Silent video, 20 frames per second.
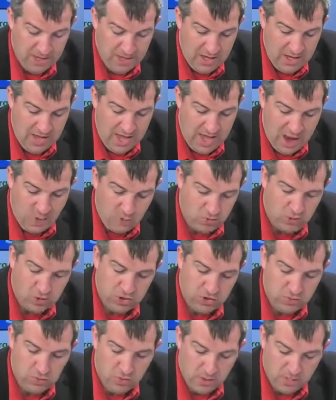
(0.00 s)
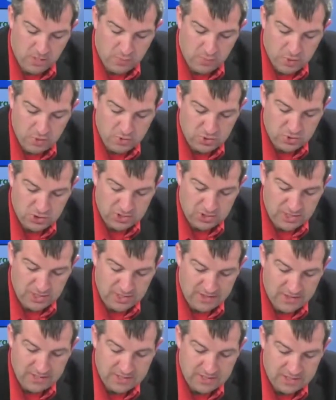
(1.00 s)
How would you approach
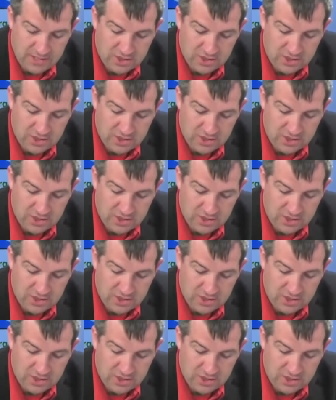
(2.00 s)
this